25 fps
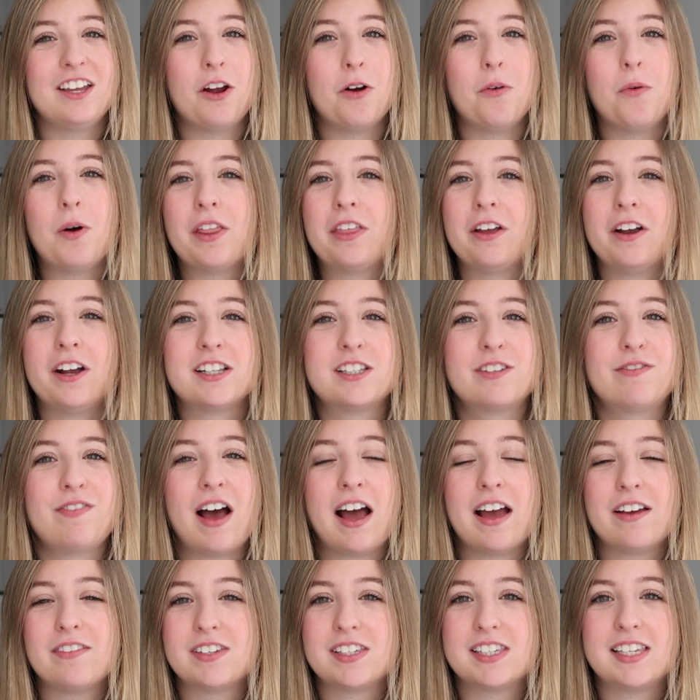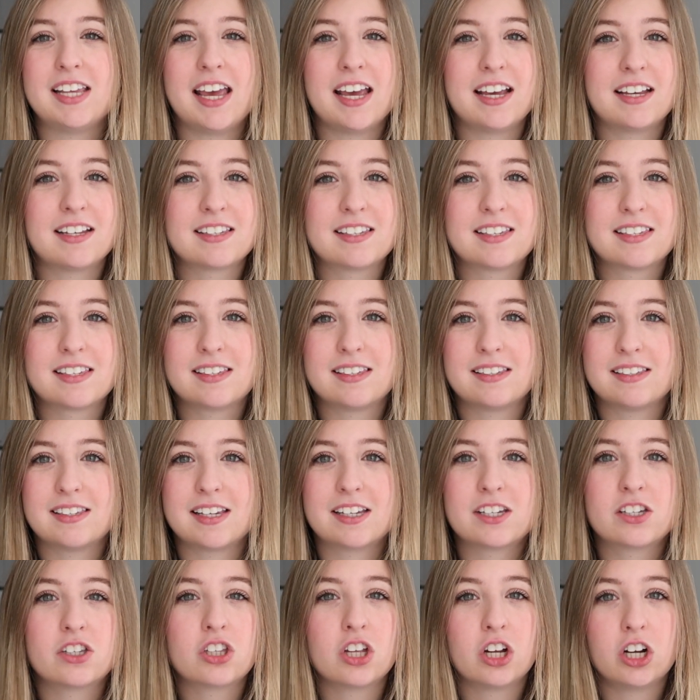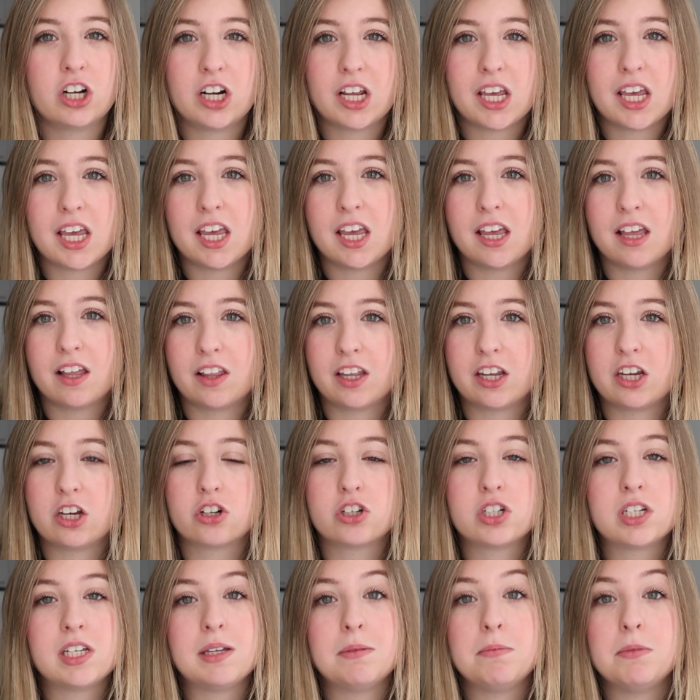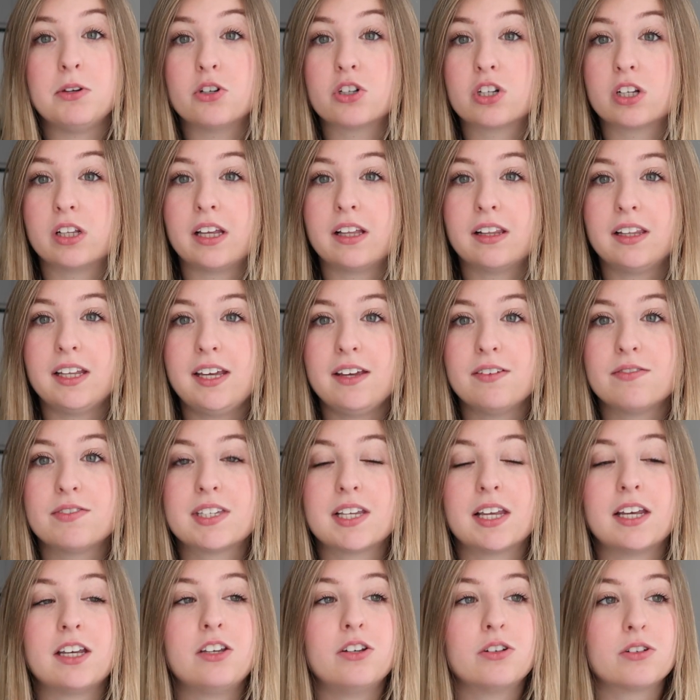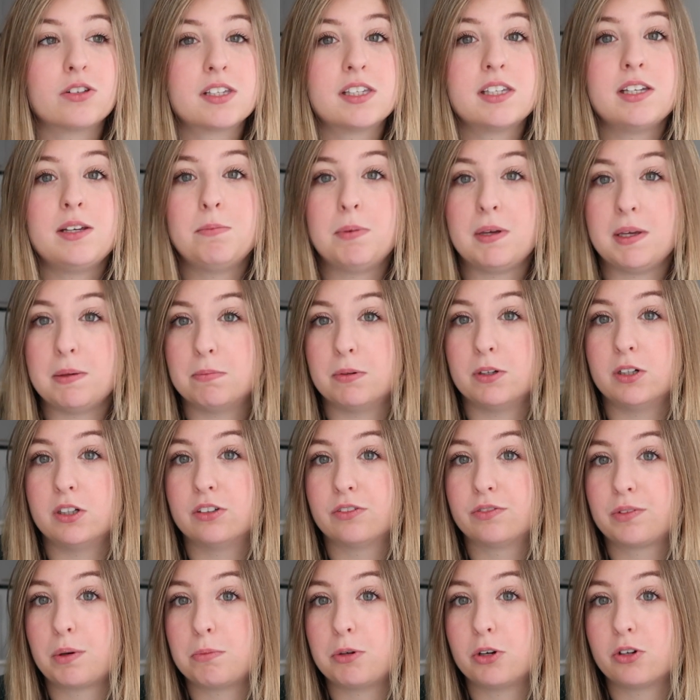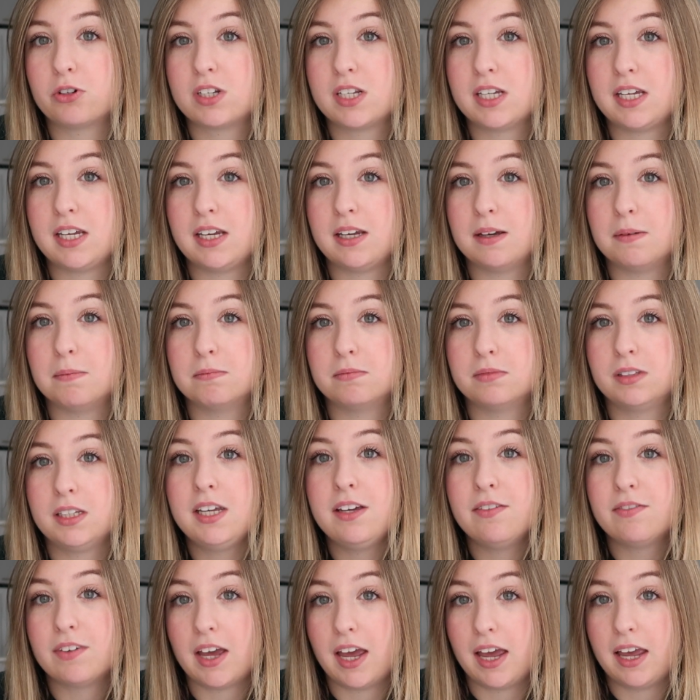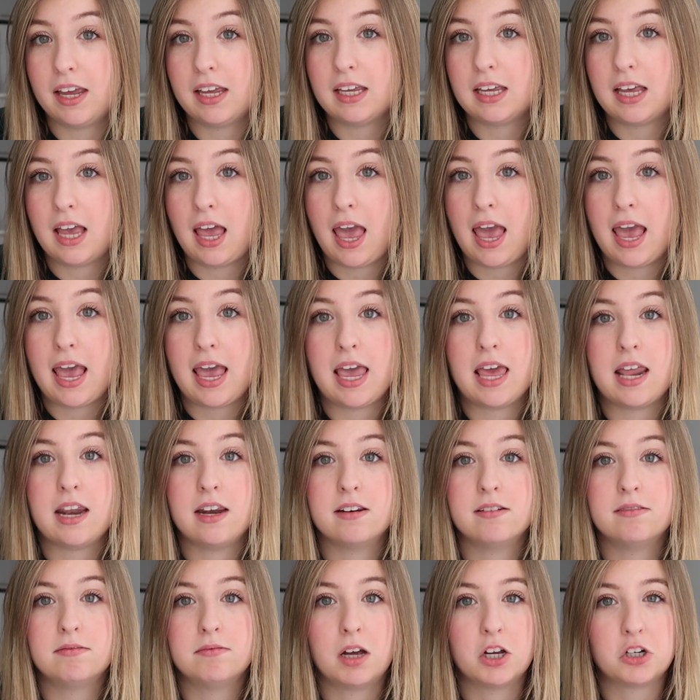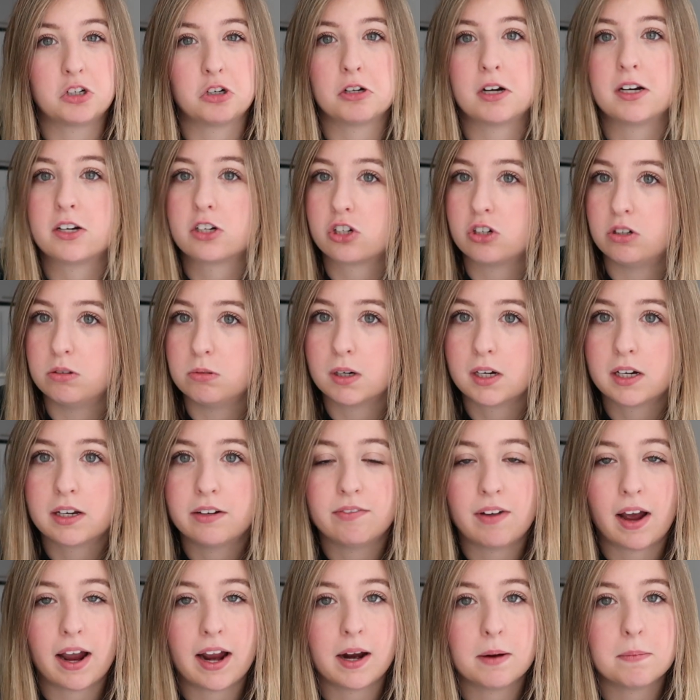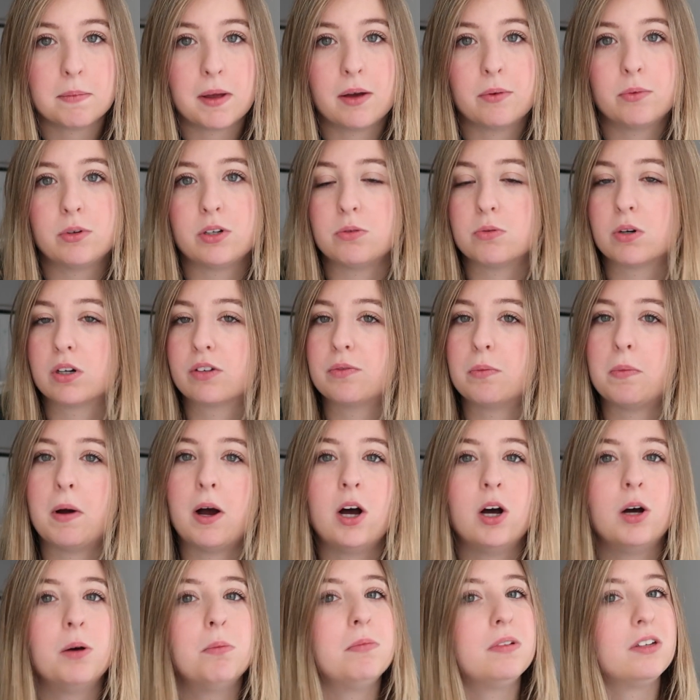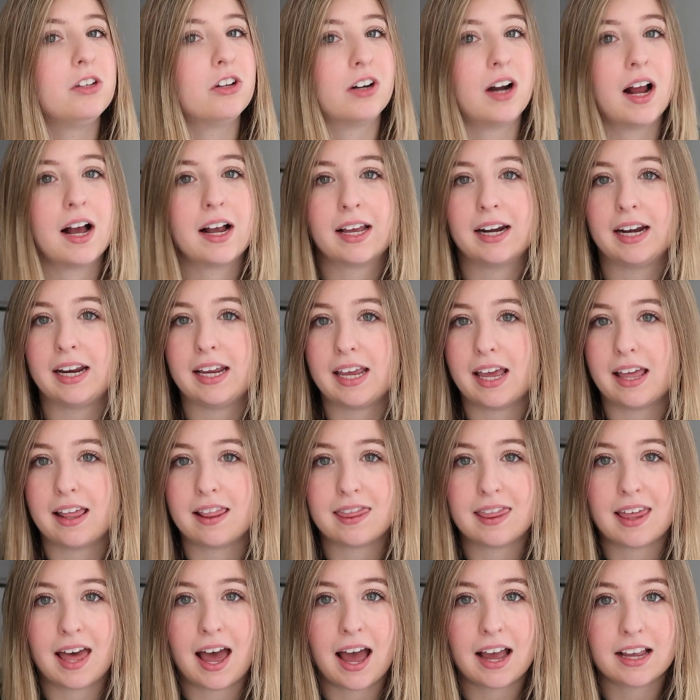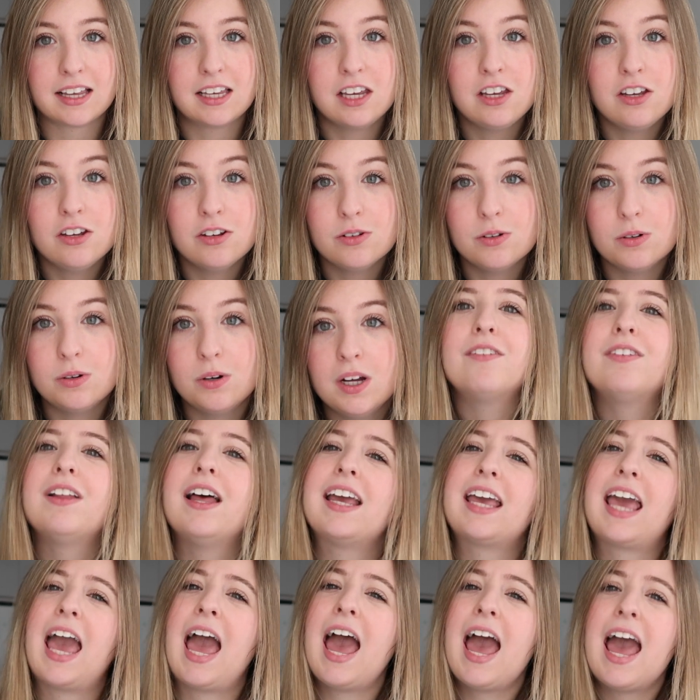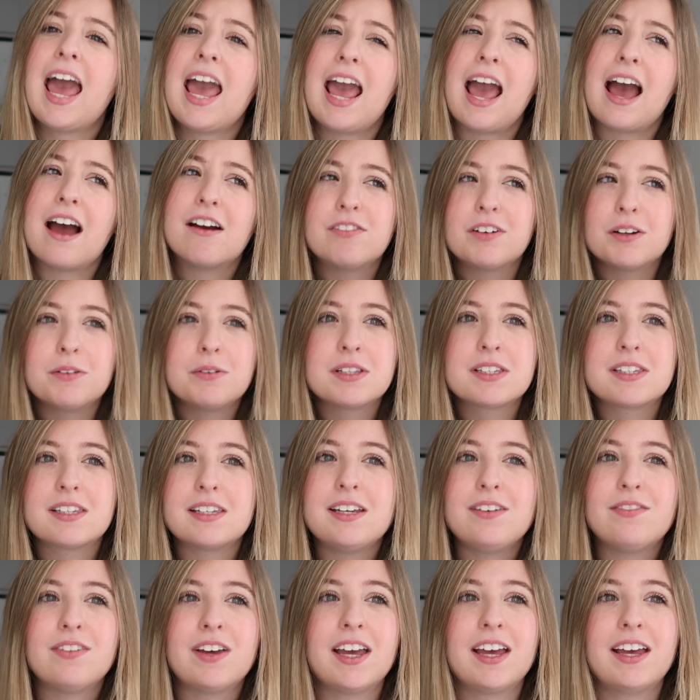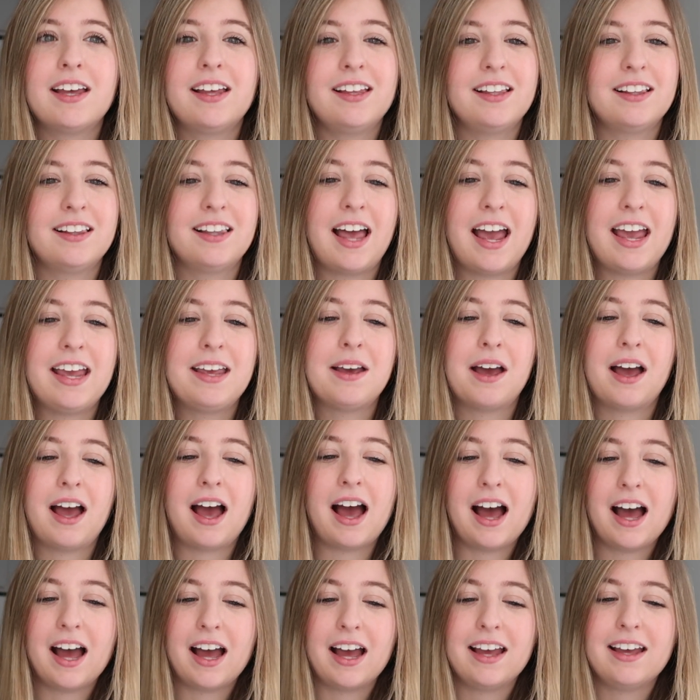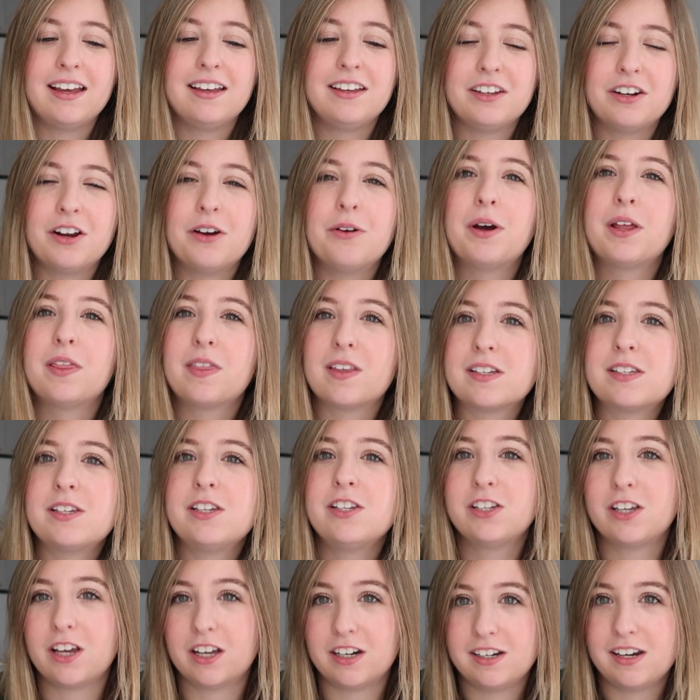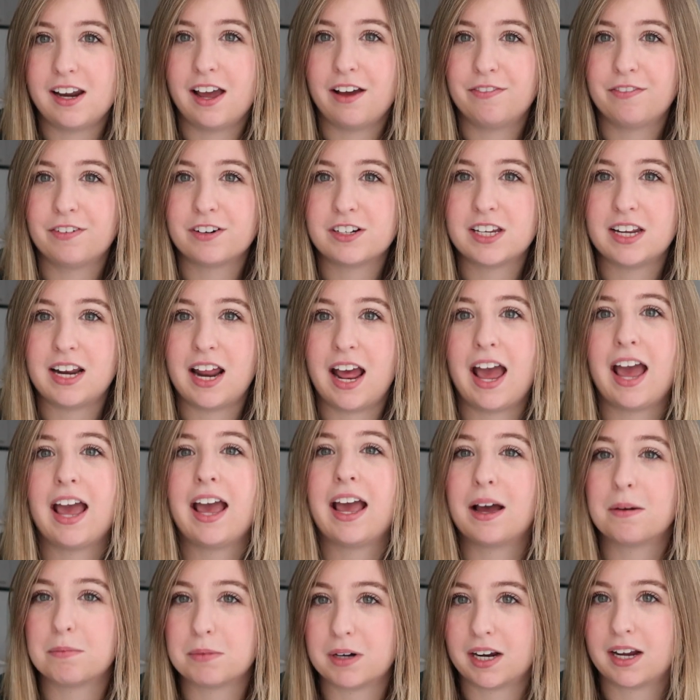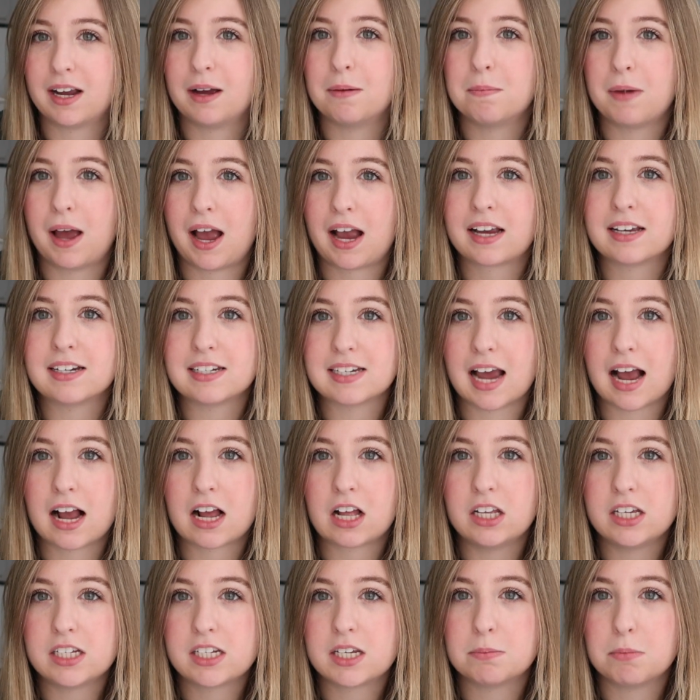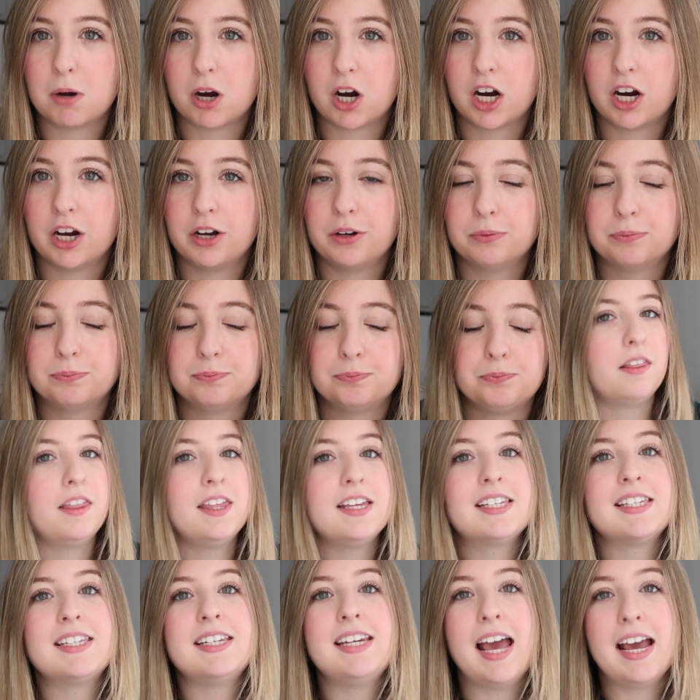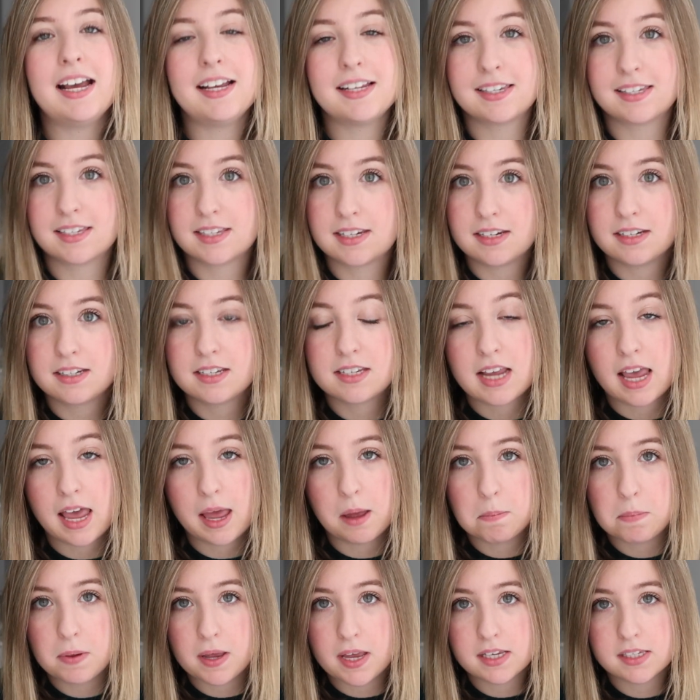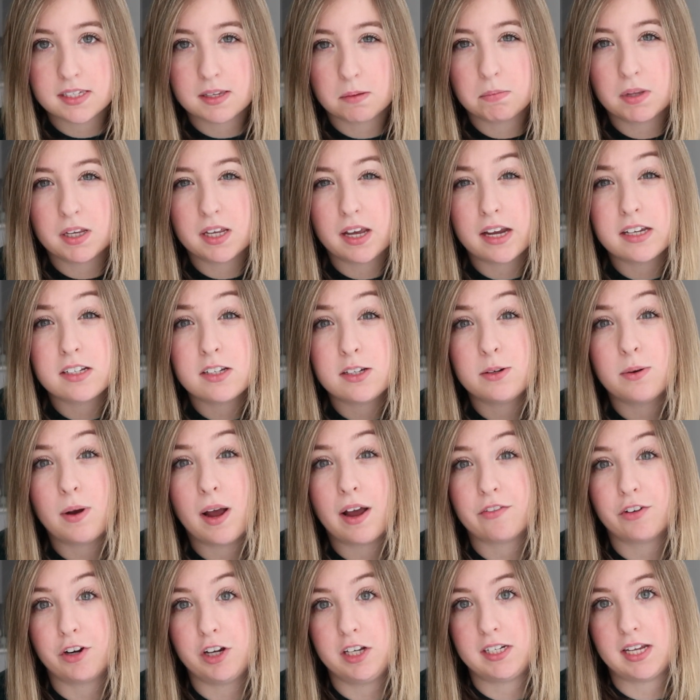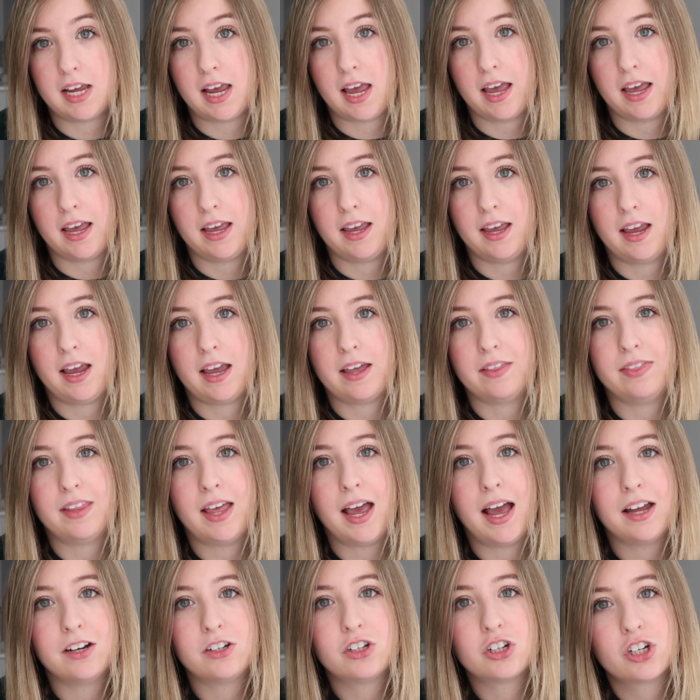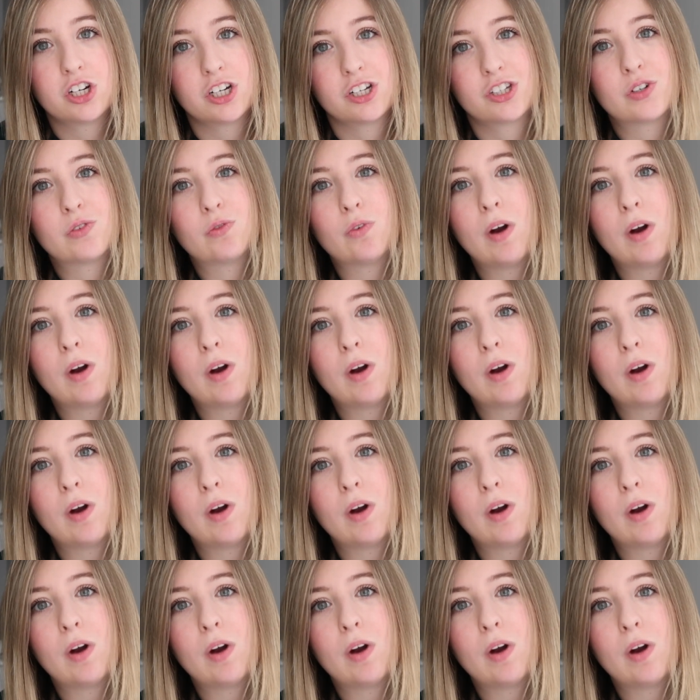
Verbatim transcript: You know, whether it's 5, 6, 6.30 like your team usually leaves like you'll see people from your team leaving in a traditional work environment when you work from home you're not going to get that cue of like hey everyone's leaving like i you know what this is good enough for today i'm going to come back and tackle it tomorrow this next tip is something i do every day and that's just